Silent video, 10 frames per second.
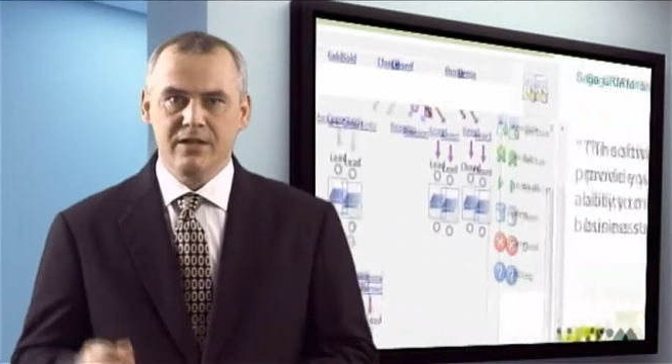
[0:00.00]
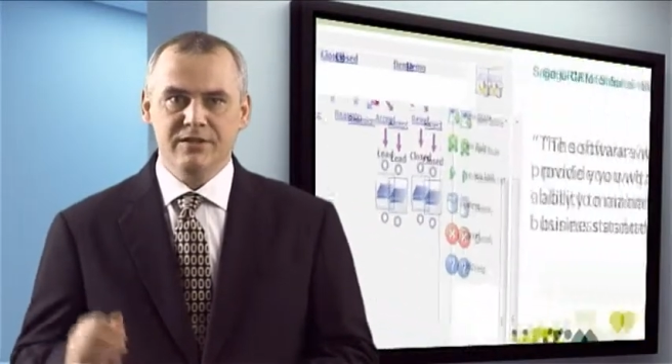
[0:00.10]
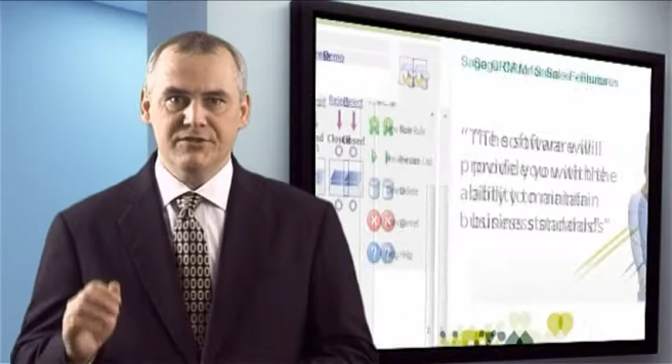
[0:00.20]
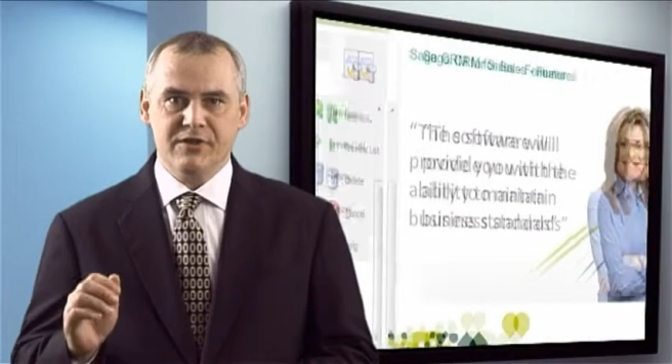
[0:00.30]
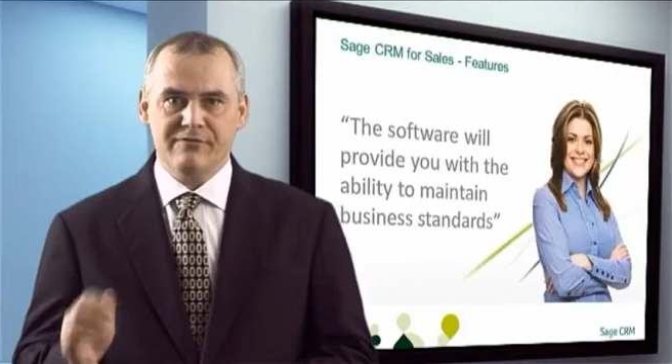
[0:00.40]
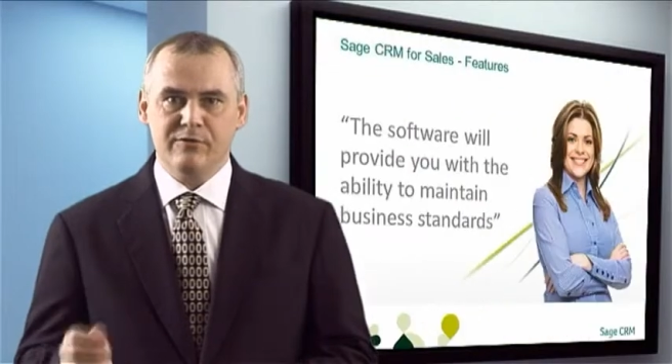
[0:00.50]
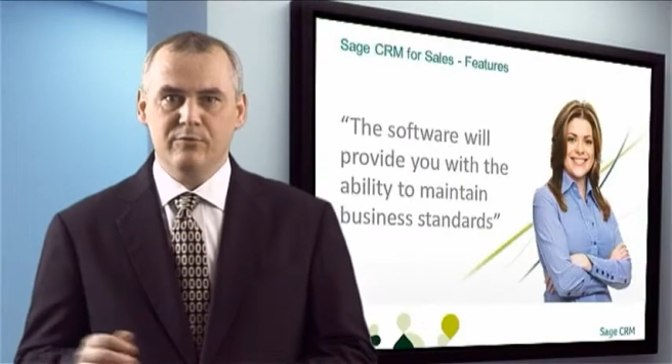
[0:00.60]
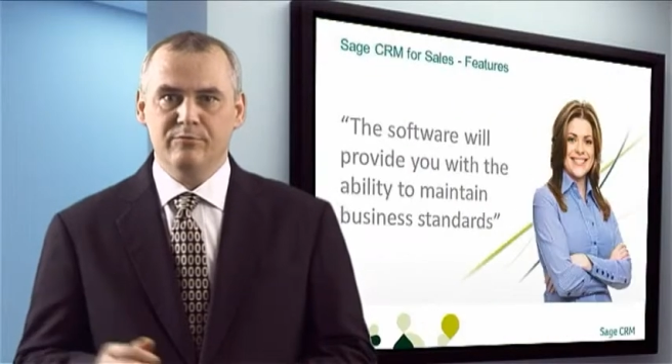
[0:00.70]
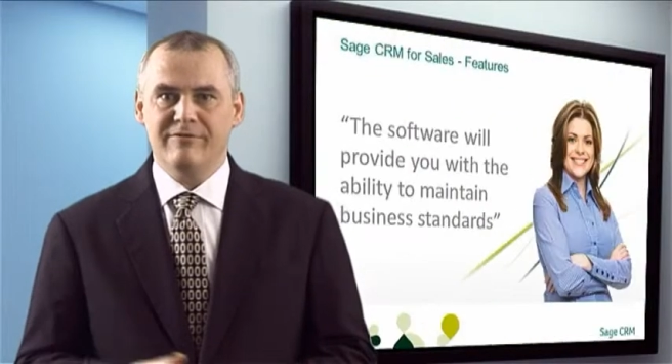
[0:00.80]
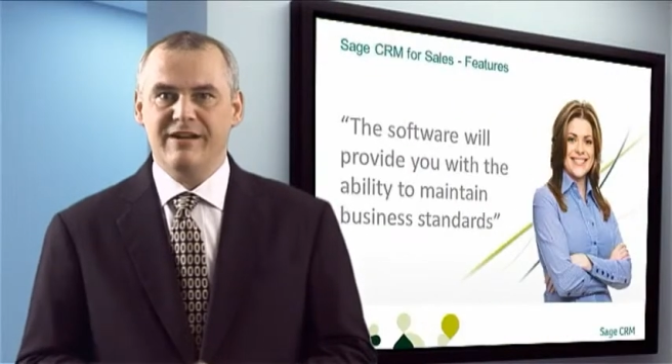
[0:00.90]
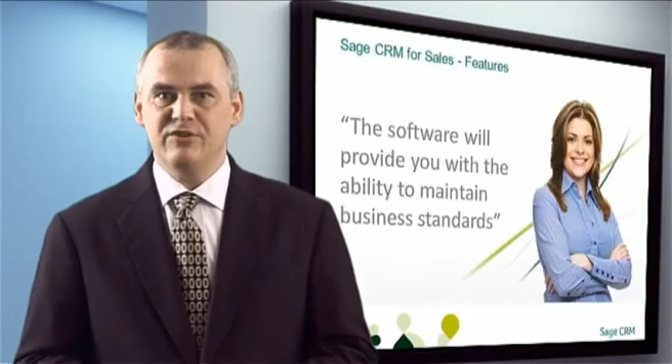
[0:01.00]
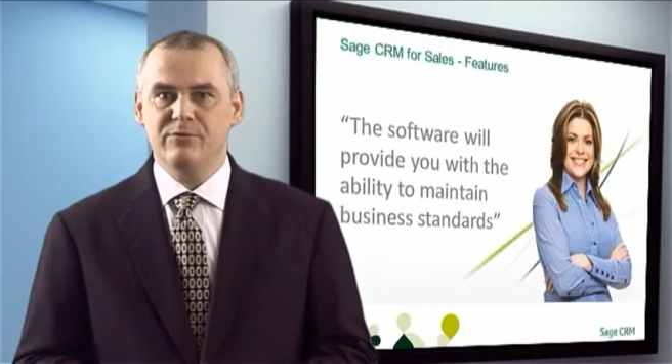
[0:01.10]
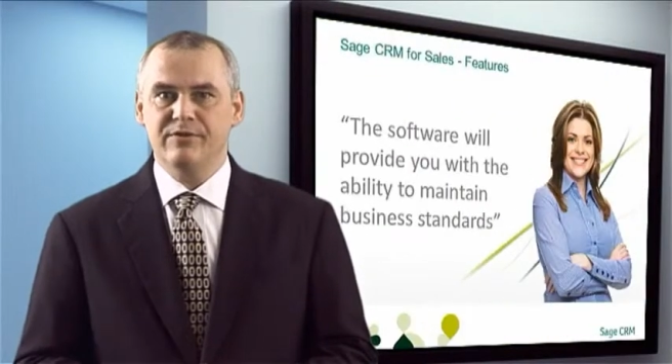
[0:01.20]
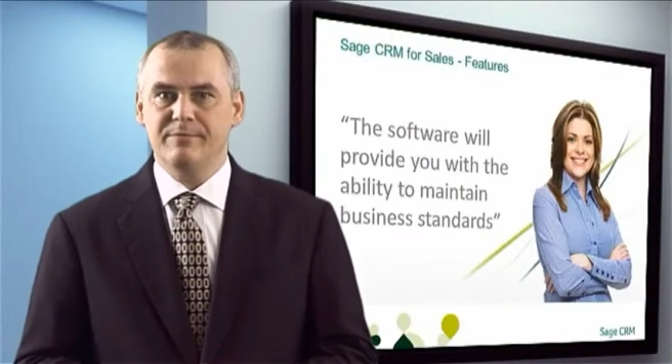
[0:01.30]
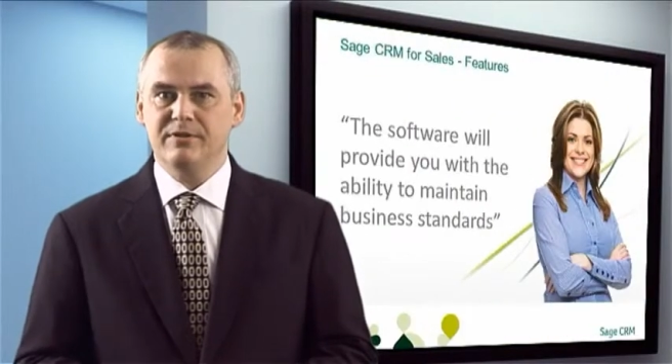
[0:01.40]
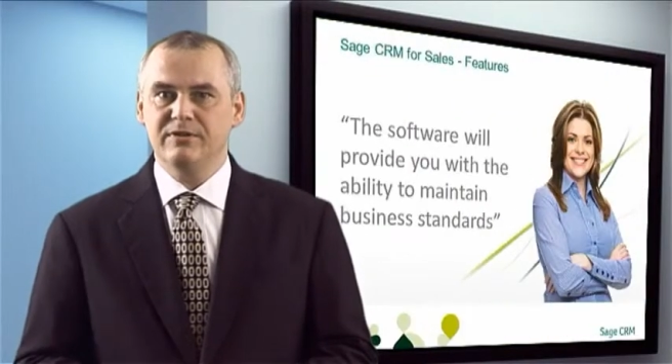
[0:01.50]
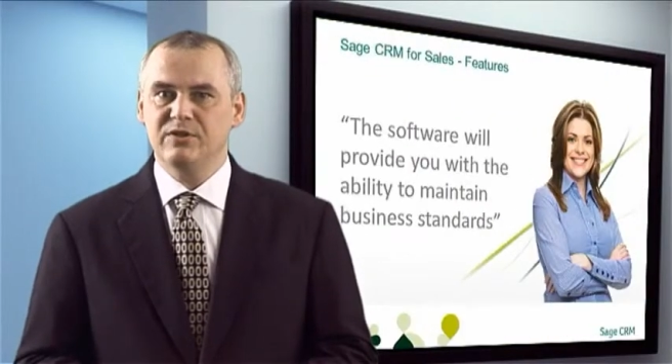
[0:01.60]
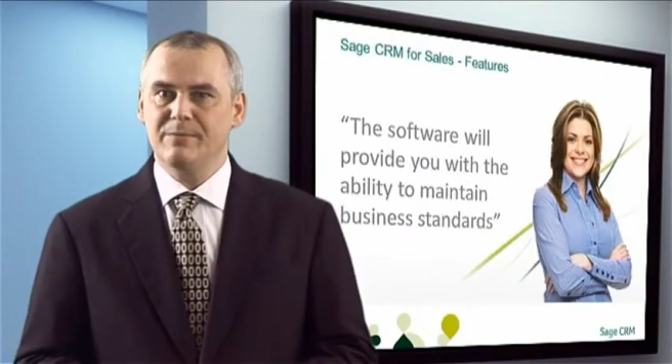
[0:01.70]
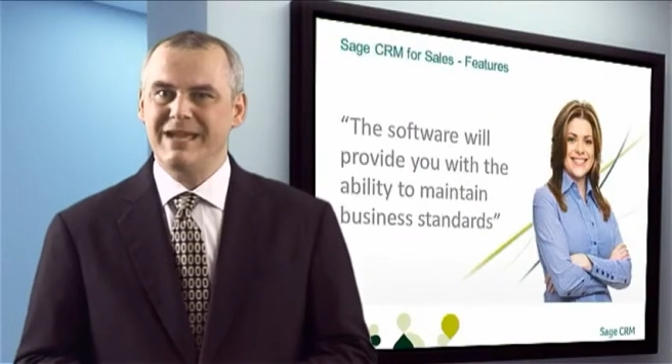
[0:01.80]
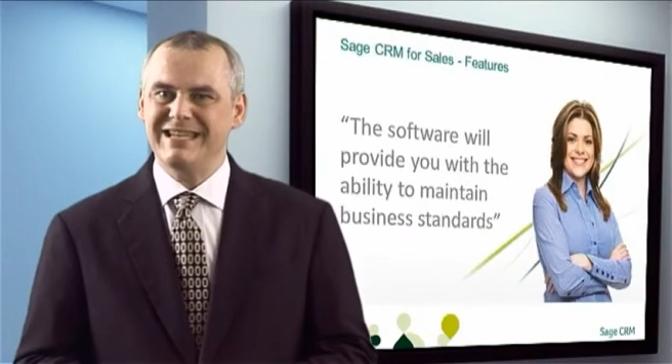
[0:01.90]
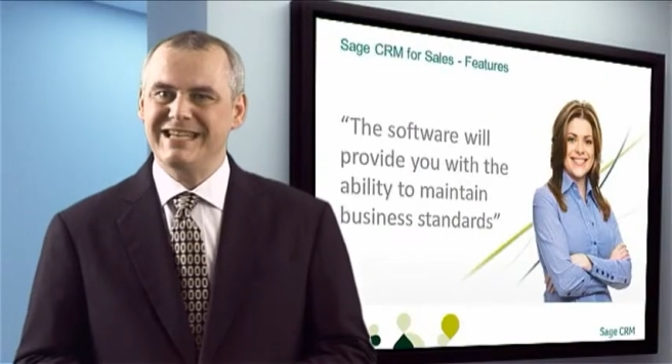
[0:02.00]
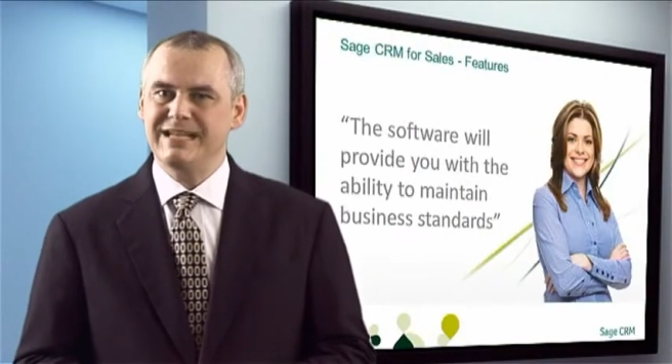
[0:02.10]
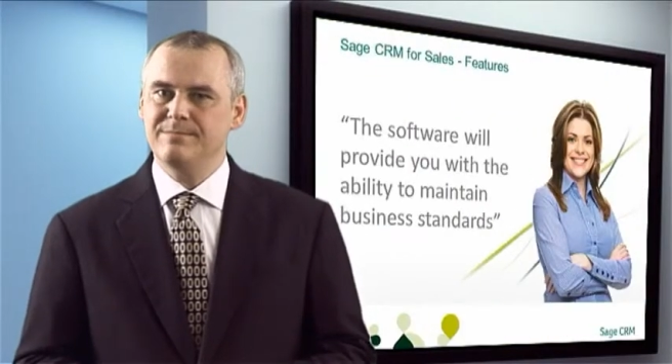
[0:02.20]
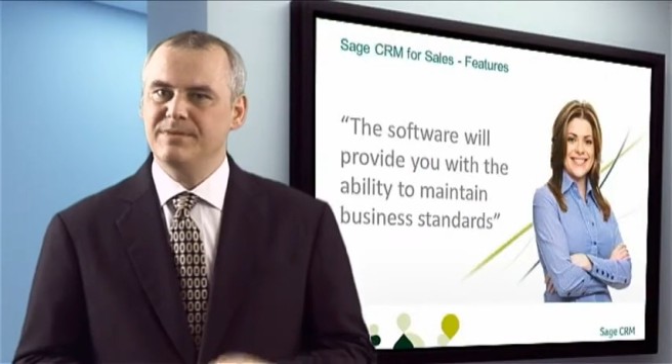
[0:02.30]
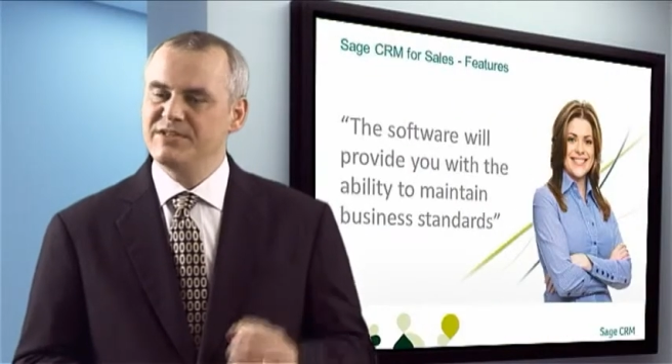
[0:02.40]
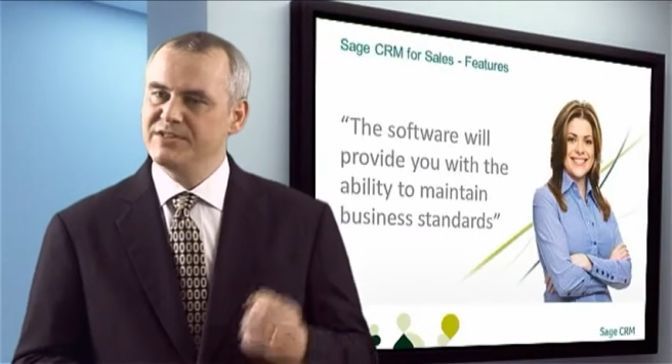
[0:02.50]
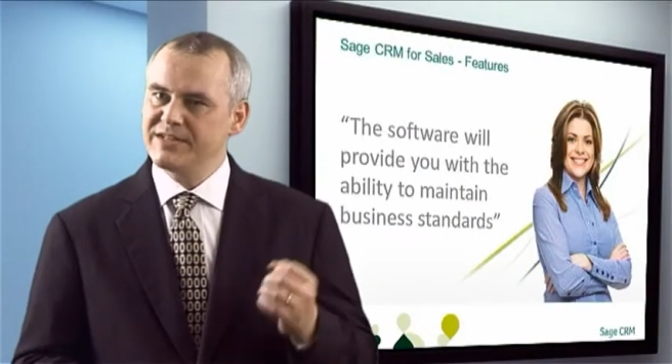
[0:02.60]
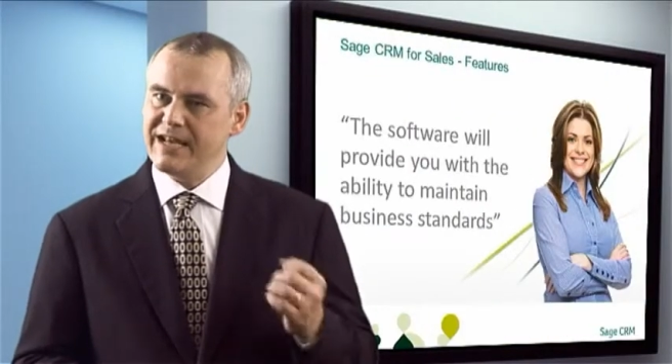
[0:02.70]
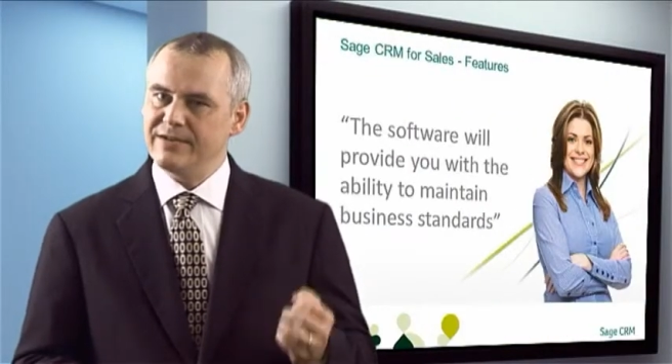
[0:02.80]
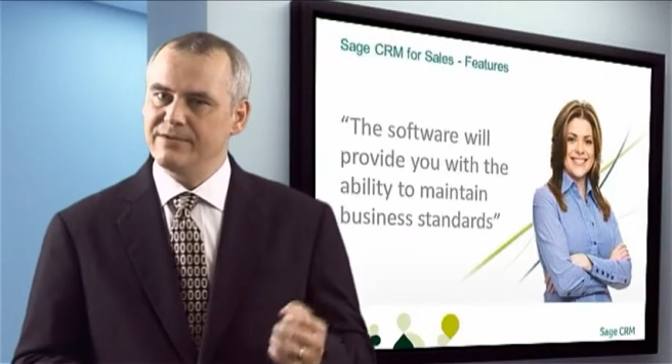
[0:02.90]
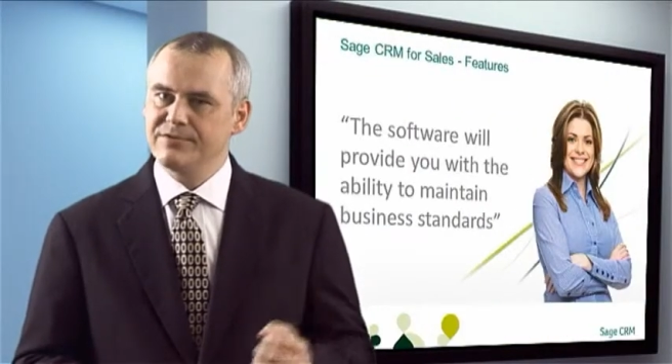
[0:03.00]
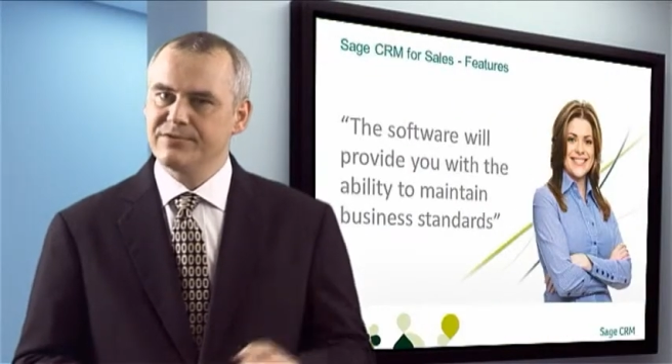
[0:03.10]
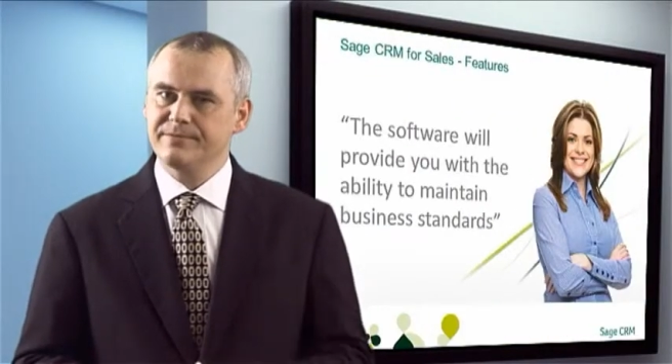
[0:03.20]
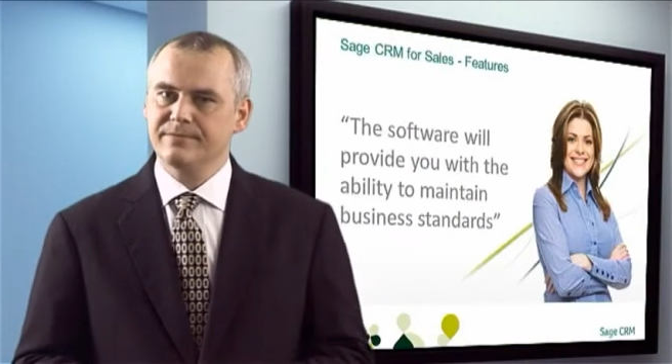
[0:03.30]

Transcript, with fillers: The software will provide you with the ability to maintain business standards